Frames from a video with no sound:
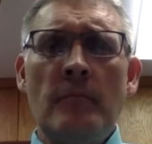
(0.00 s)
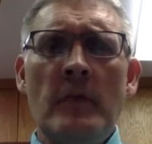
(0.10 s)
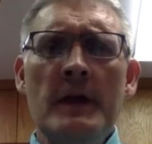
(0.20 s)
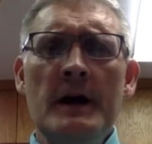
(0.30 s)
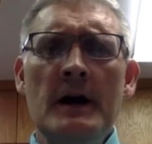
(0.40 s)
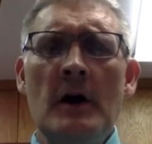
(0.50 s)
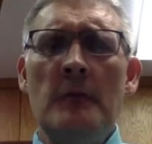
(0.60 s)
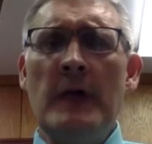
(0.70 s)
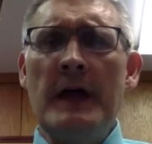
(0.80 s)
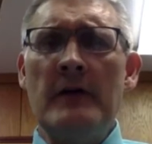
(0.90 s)
Our
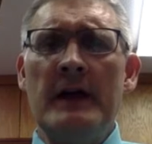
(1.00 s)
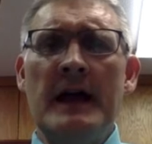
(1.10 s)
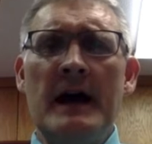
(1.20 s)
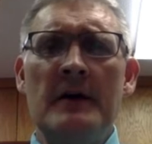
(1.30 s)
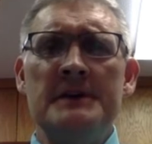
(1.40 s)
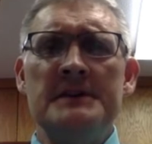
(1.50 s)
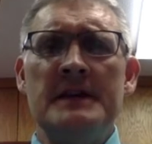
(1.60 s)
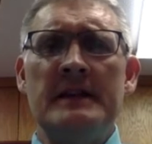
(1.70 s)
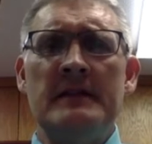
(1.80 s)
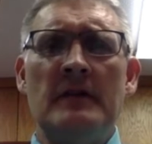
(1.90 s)
plan right now is that
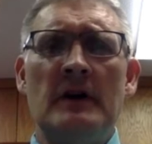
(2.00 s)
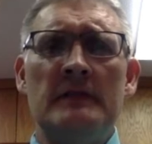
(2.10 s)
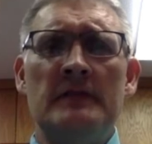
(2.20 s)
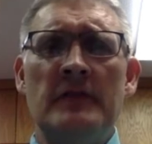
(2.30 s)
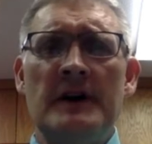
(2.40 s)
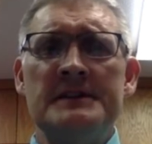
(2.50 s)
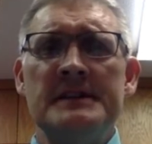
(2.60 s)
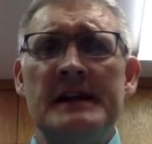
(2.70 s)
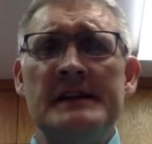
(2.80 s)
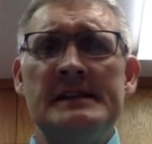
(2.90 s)
in the fall of
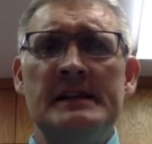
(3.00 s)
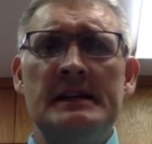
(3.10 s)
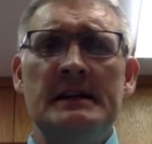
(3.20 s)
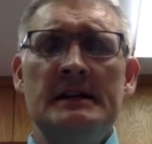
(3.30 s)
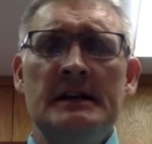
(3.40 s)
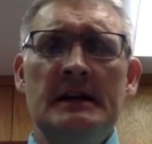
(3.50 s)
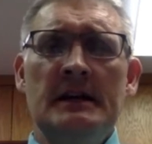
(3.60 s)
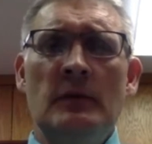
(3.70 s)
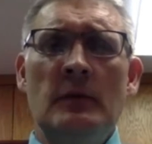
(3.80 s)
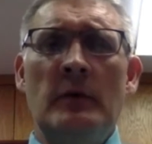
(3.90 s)
2019,
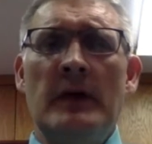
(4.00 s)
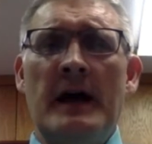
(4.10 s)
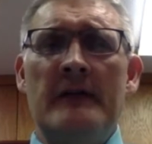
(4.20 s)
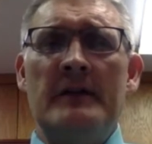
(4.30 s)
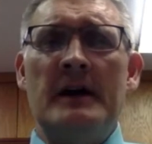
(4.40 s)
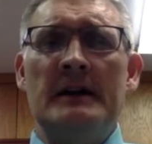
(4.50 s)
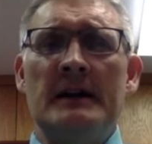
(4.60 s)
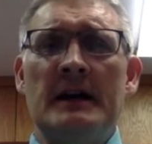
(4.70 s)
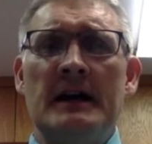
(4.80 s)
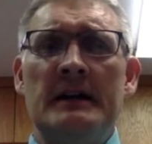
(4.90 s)
we will have an
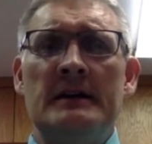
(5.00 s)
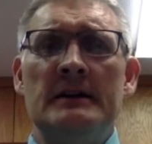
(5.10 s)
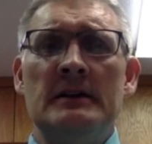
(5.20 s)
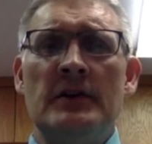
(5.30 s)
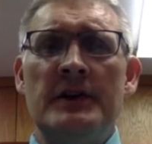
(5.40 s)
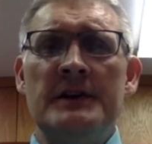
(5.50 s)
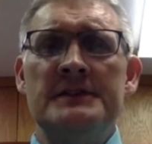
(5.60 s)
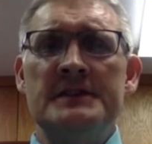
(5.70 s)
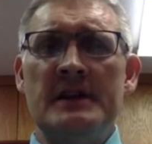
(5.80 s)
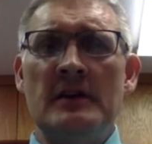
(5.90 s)
online learning
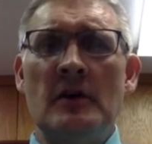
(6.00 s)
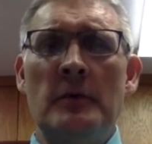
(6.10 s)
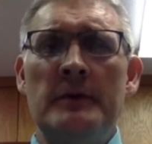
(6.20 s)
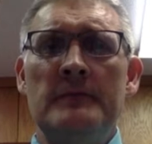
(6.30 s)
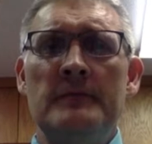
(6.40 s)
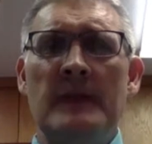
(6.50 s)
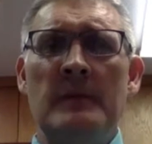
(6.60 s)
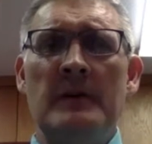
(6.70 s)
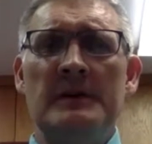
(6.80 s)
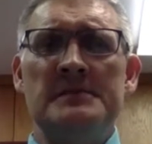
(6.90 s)
center open, a
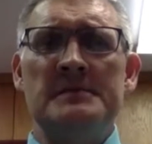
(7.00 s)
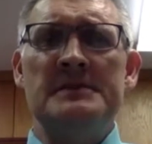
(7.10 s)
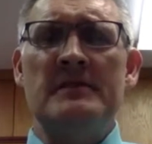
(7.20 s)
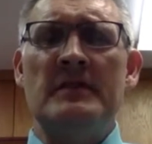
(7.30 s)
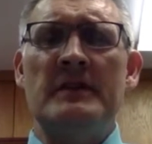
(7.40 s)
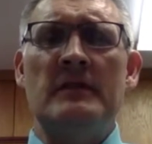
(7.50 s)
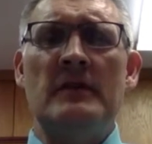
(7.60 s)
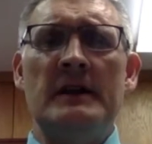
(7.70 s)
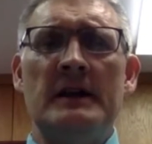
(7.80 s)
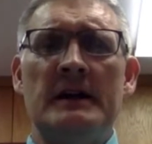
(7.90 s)
building specifically for
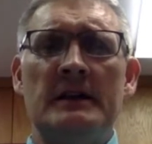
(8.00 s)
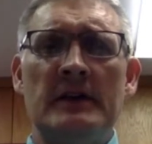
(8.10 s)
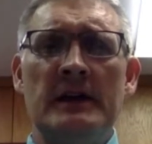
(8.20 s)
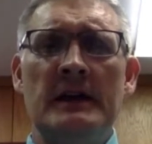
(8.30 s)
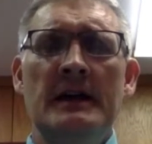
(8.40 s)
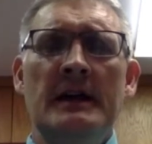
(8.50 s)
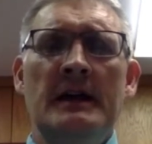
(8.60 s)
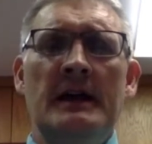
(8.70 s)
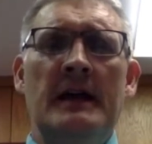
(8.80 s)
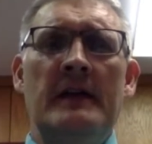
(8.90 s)
online learning,
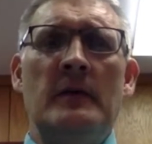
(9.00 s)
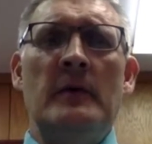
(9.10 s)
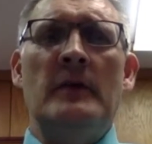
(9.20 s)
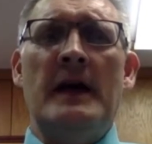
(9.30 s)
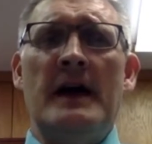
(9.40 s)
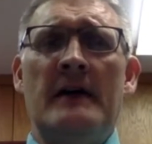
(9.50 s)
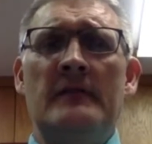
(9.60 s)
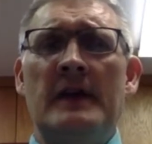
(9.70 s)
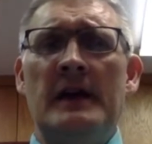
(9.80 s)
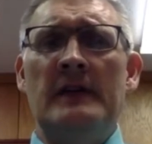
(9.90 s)
and that we will have
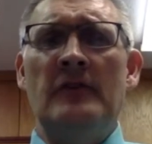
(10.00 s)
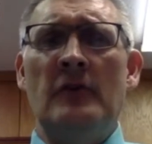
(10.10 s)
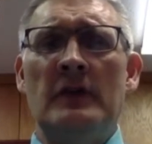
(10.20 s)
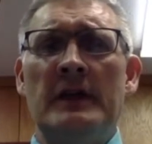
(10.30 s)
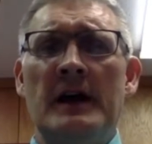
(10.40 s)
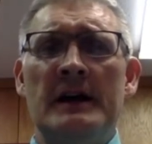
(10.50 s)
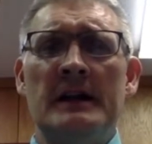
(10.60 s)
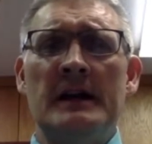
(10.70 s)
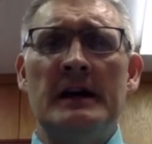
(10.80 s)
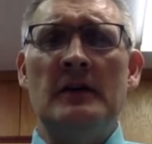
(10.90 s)
a totally
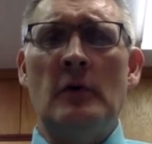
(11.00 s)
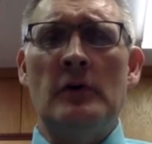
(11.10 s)
online core